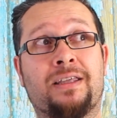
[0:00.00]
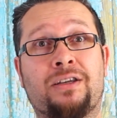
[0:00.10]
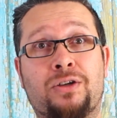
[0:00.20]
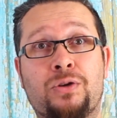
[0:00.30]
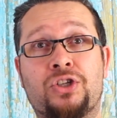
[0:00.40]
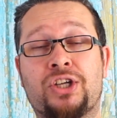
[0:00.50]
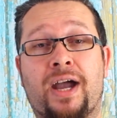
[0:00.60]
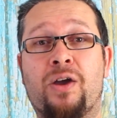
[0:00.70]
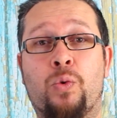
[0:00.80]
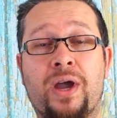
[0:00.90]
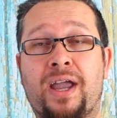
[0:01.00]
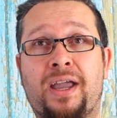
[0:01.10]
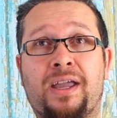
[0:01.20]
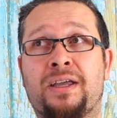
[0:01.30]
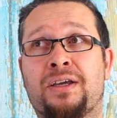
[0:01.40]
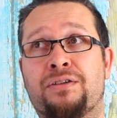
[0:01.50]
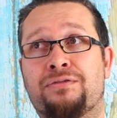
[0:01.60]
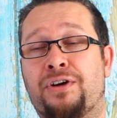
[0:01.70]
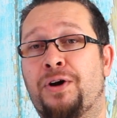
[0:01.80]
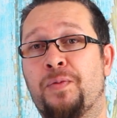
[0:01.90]
They don't shy away
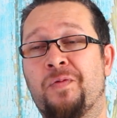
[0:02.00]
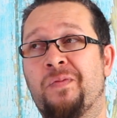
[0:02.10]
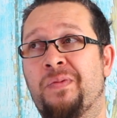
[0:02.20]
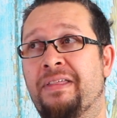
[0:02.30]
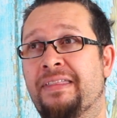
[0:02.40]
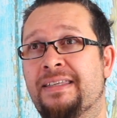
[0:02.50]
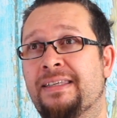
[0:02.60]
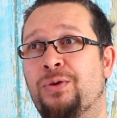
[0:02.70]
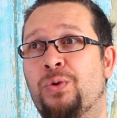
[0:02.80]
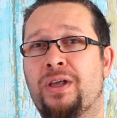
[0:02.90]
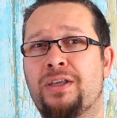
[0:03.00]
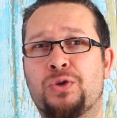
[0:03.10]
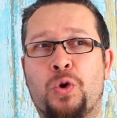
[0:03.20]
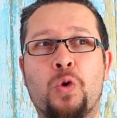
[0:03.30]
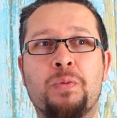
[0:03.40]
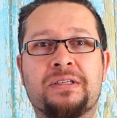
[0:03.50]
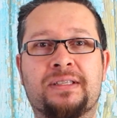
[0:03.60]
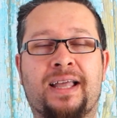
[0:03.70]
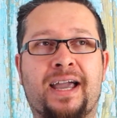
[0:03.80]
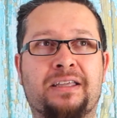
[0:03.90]
from this at It's
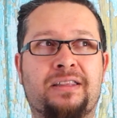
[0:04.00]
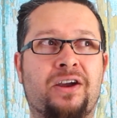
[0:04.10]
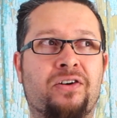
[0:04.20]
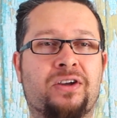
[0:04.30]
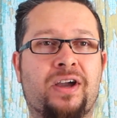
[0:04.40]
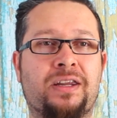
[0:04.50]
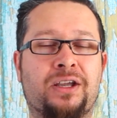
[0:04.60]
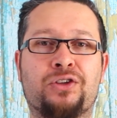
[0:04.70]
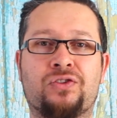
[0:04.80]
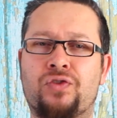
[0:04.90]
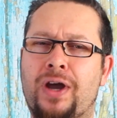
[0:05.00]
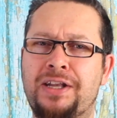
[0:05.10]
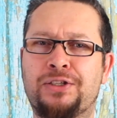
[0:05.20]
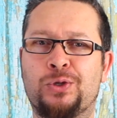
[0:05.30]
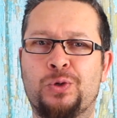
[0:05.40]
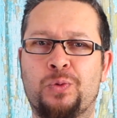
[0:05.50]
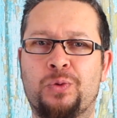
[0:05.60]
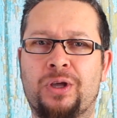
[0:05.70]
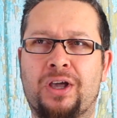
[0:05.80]
almost like they're kind of trying to